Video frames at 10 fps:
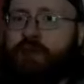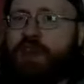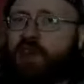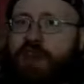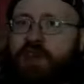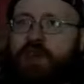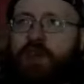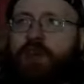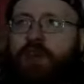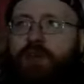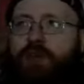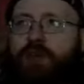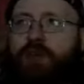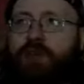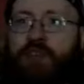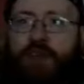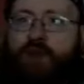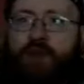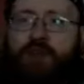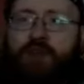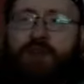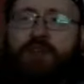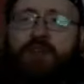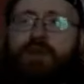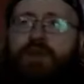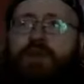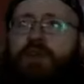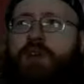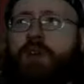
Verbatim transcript: Yeah, Saturday morning cartoons, Saturday morning cartoons.